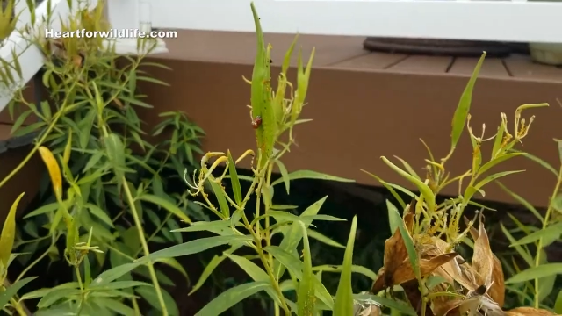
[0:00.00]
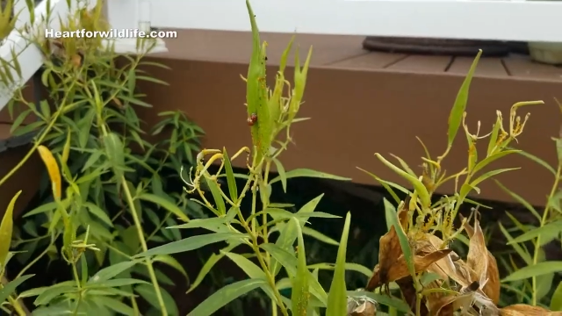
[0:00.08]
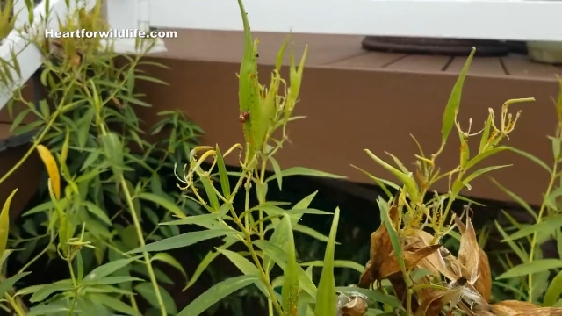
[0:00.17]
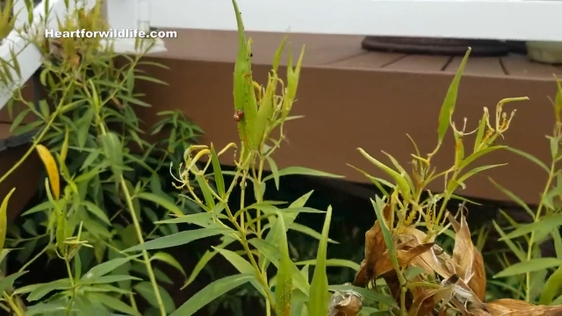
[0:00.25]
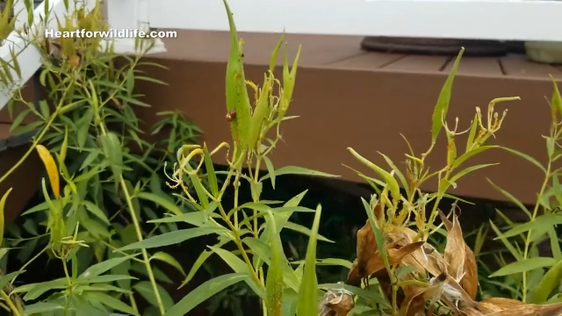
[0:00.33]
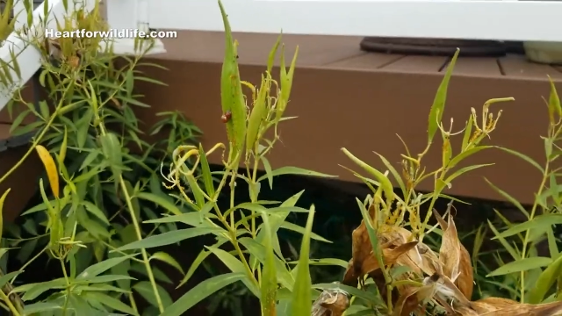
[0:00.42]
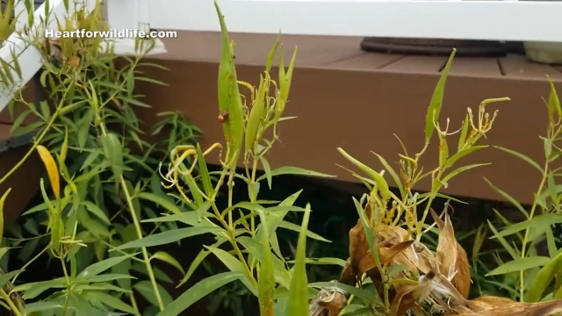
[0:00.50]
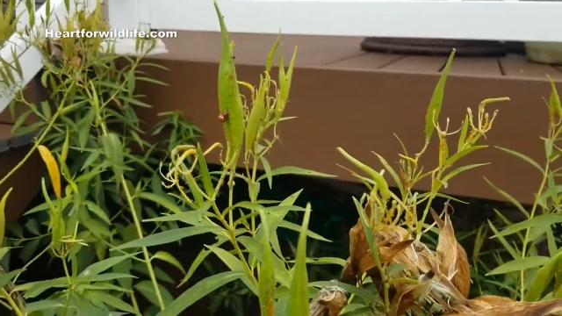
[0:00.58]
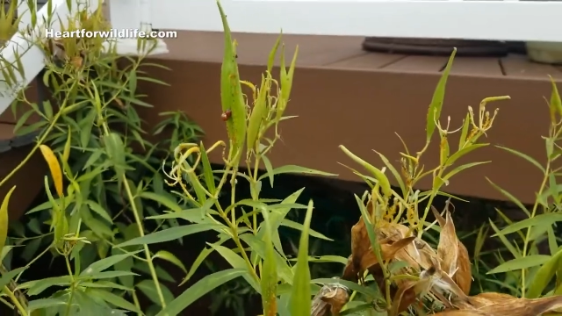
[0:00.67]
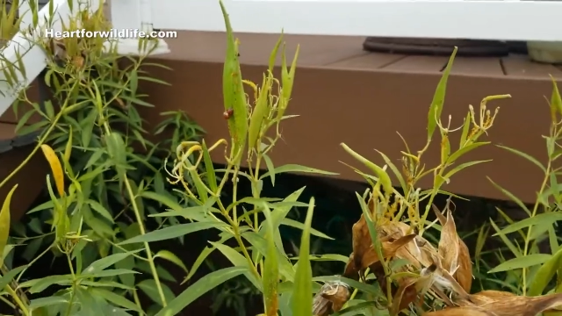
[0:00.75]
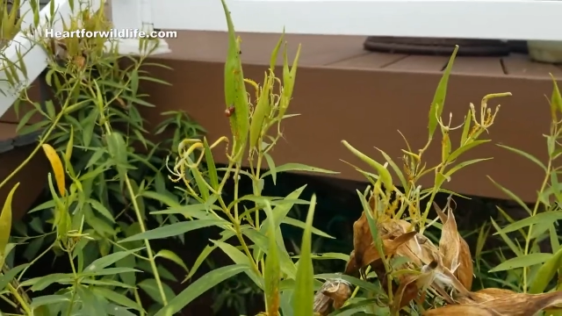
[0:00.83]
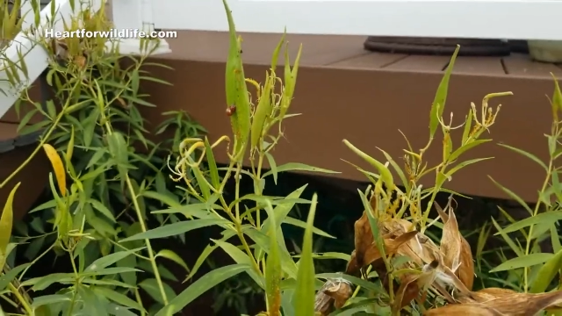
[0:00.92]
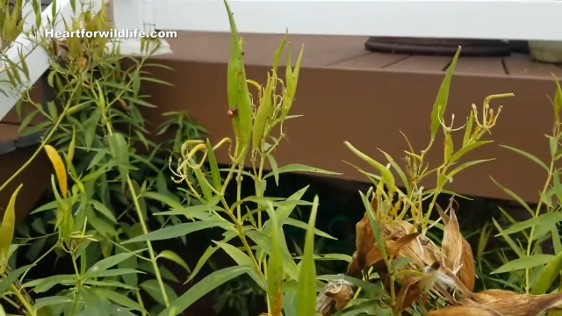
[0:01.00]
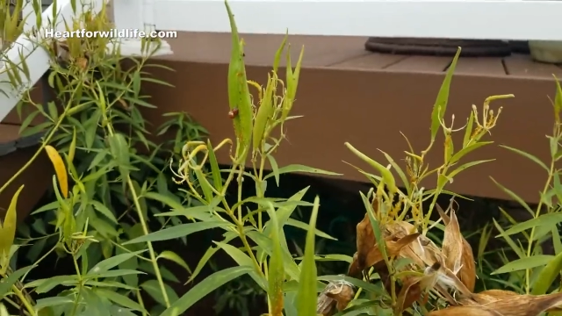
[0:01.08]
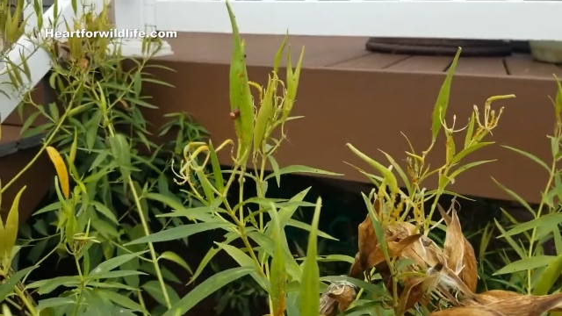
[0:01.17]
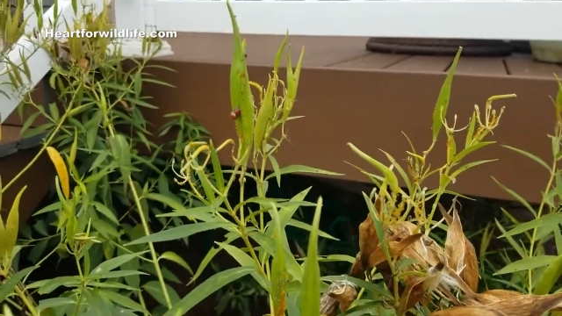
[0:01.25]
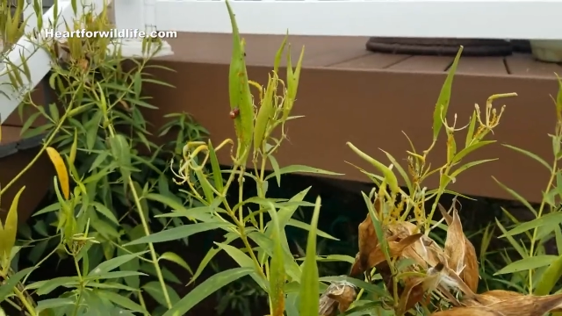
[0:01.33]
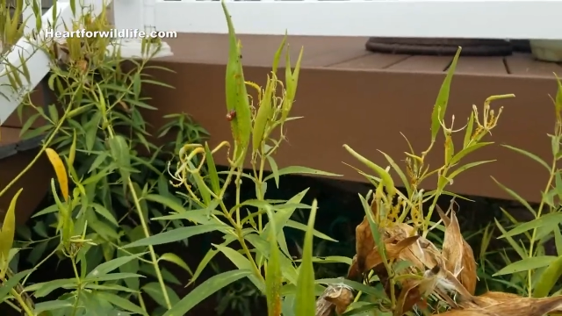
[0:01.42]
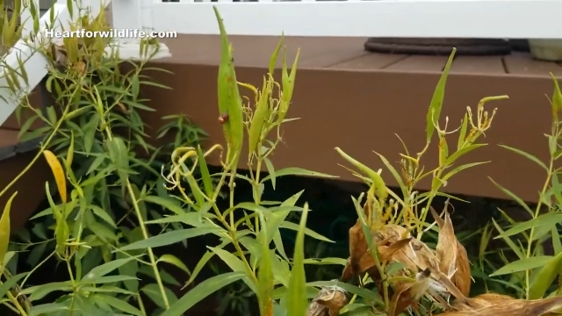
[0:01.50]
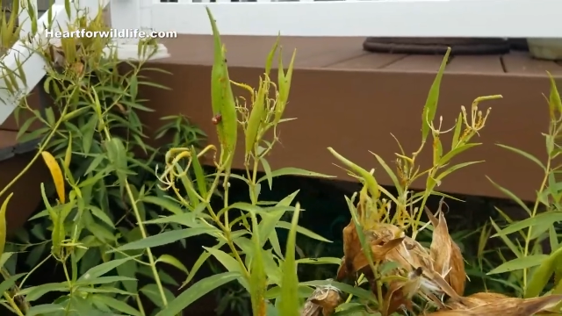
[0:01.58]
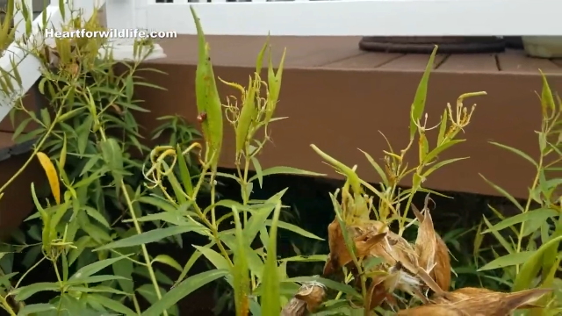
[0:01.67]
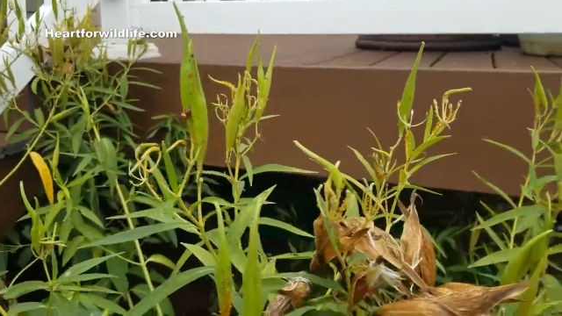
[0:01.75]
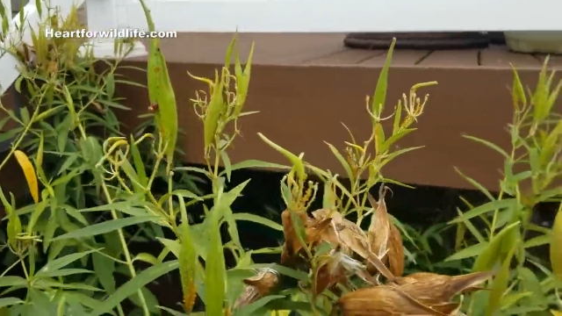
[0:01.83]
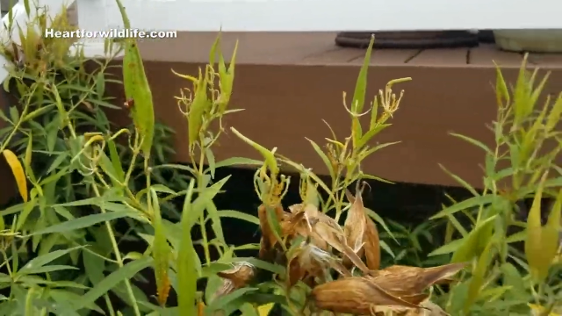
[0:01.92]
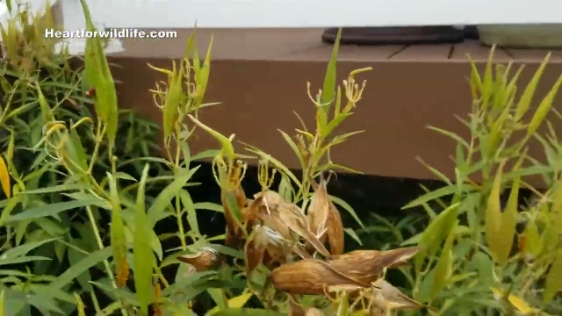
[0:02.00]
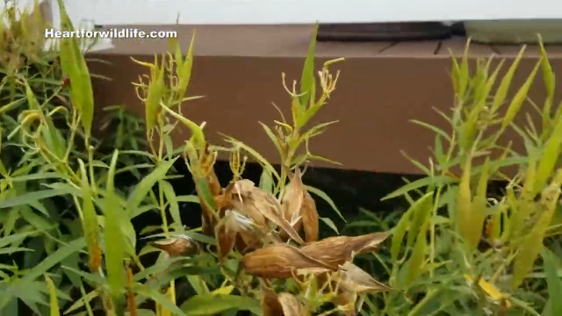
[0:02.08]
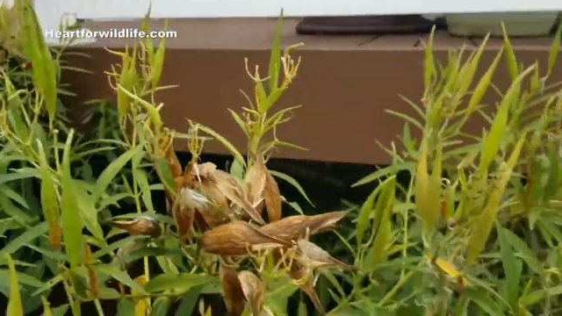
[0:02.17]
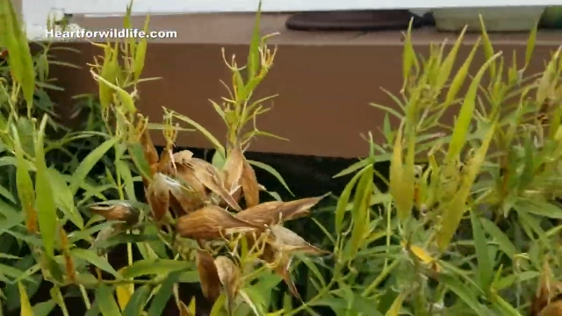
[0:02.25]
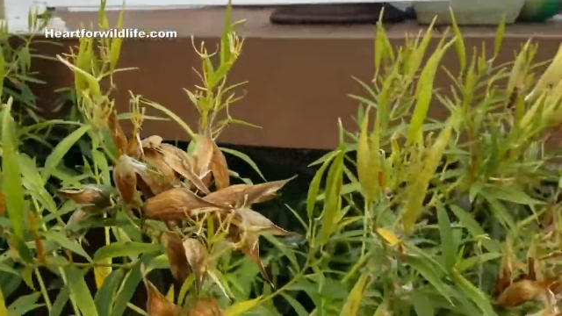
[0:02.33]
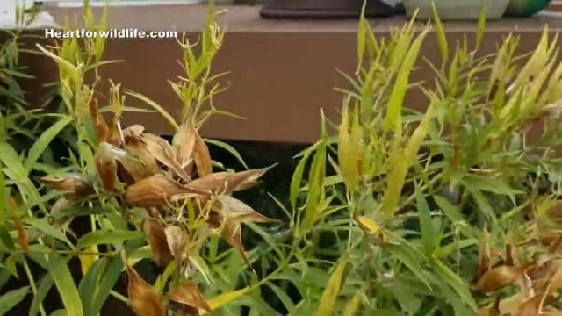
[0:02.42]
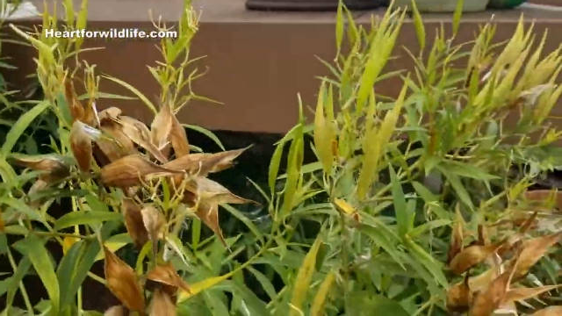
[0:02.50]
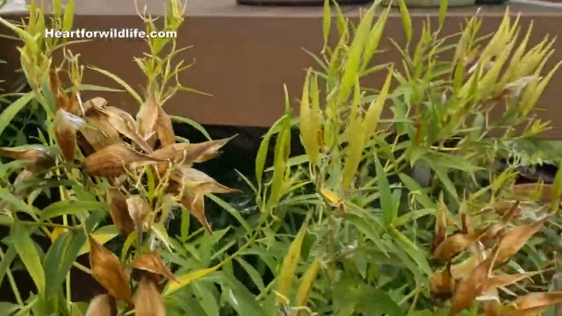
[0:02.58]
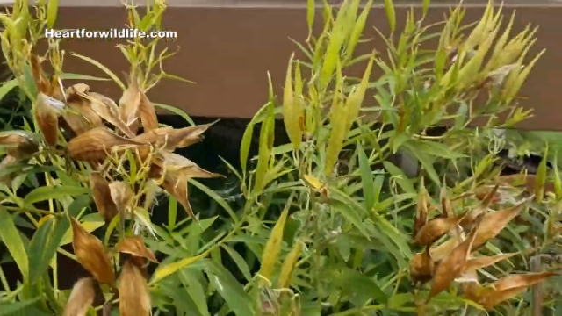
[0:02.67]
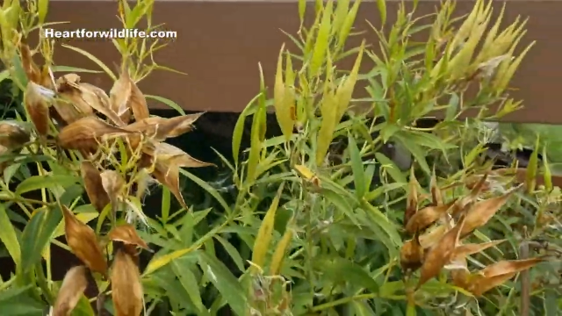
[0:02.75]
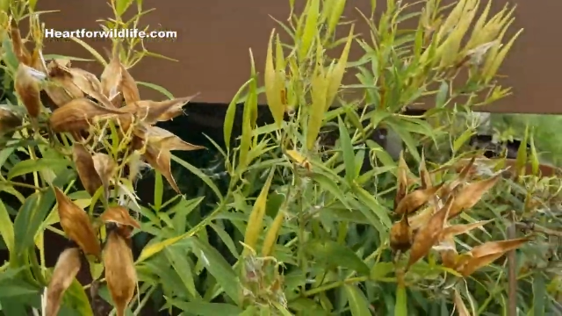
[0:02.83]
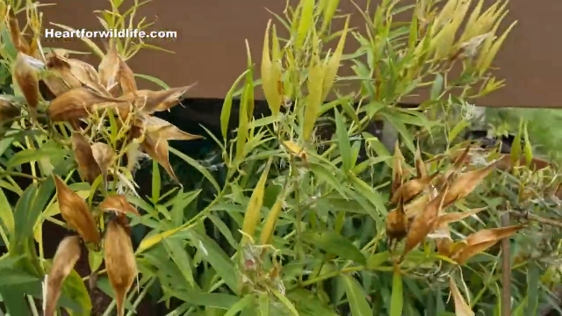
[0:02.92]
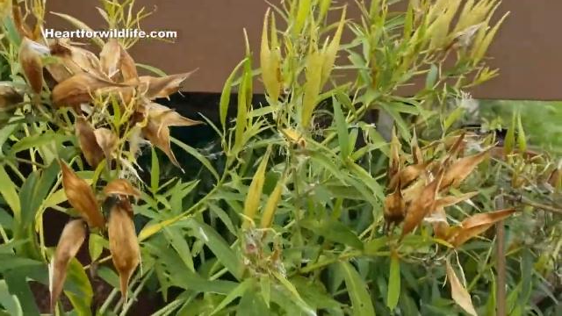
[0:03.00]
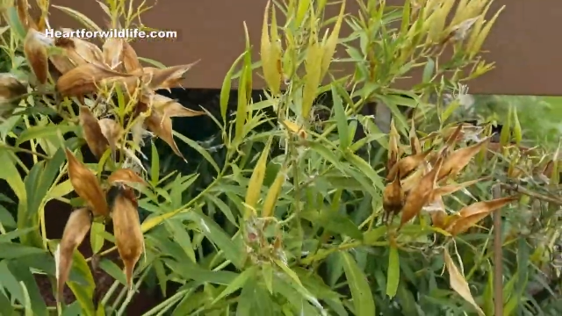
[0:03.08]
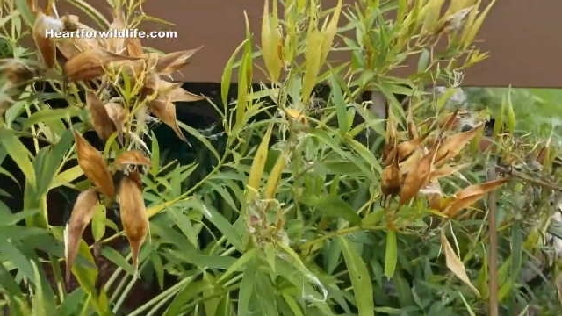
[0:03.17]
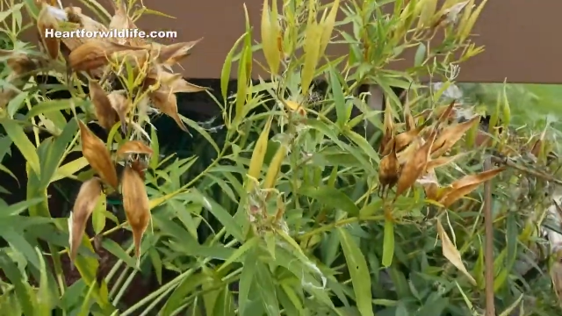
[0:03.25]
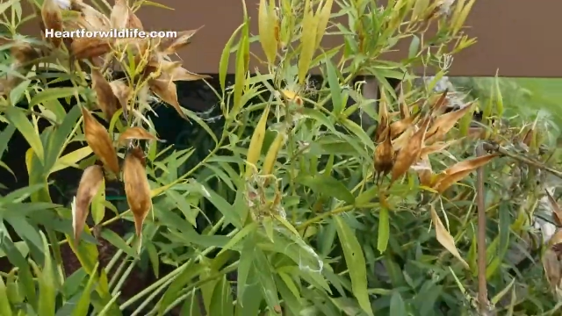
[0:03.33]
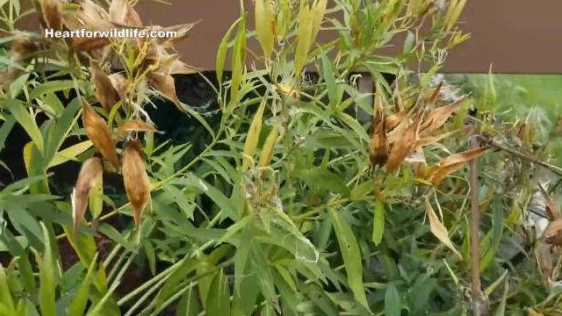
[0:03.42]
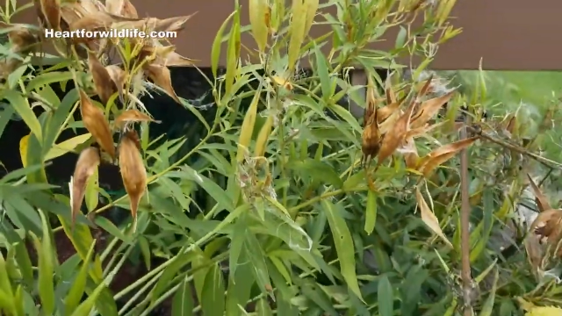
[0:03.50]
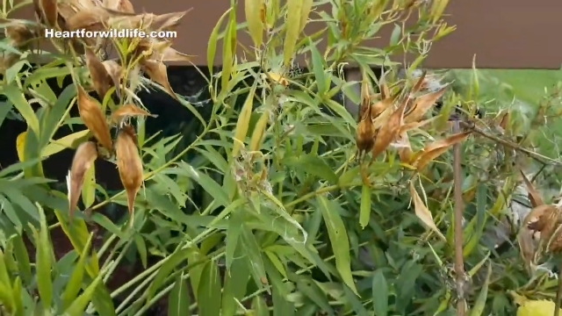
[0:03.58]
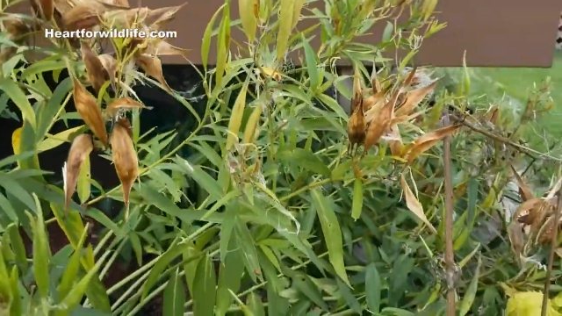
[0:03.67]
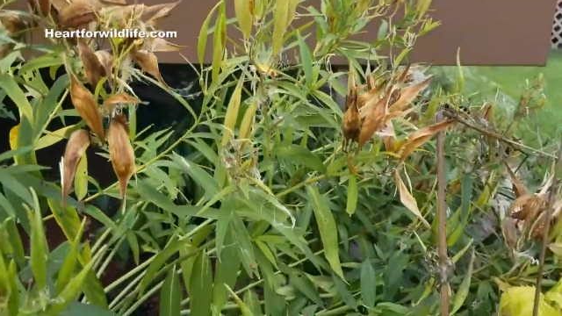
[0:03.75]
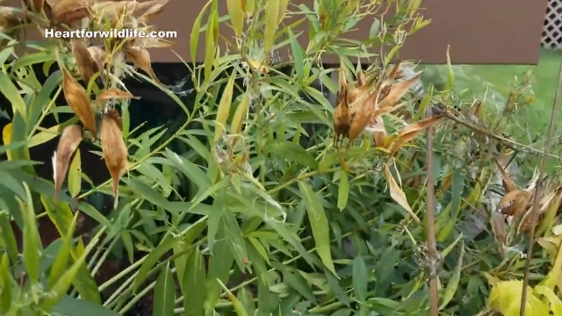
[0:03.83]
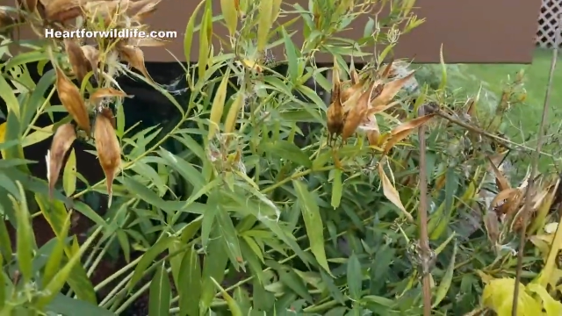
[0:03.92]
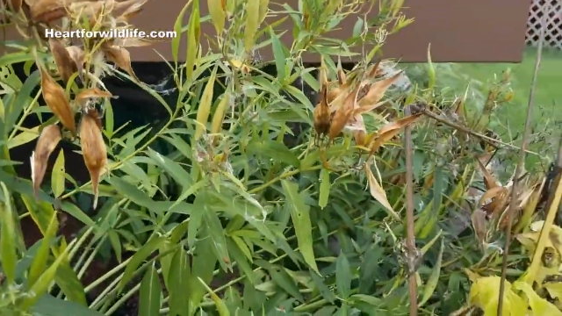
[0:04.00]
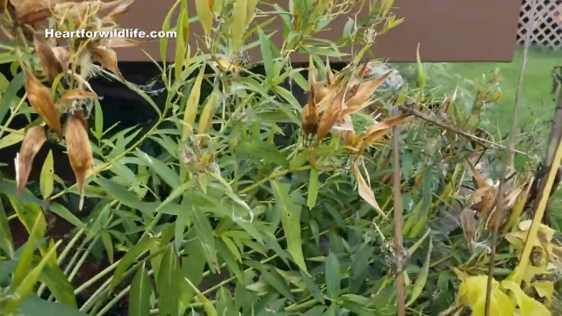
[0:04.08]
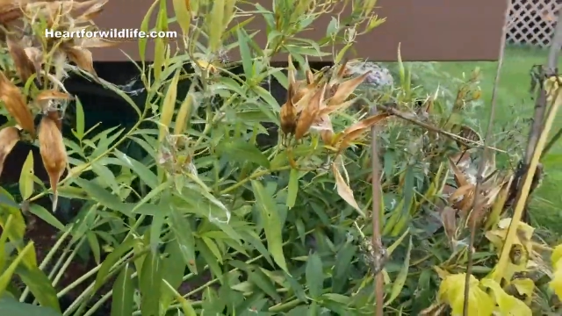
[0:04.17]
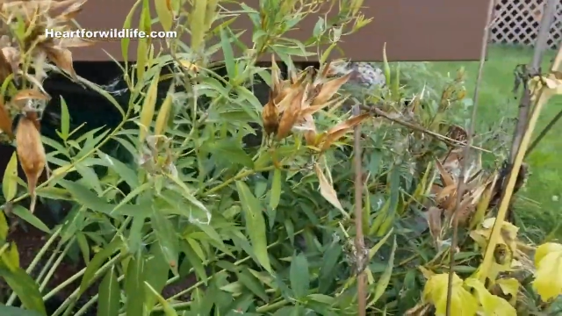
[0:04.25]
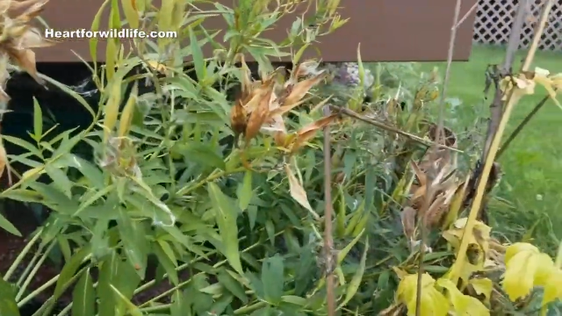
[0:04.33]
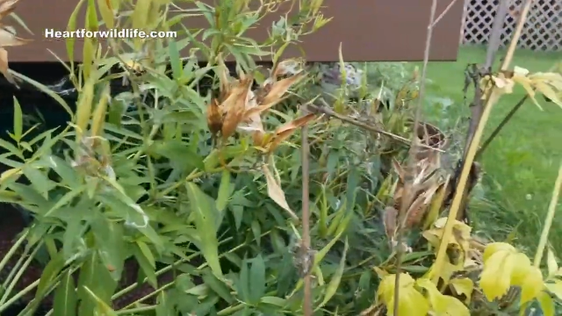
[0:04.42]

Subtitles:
Nobody's mouth can be seen.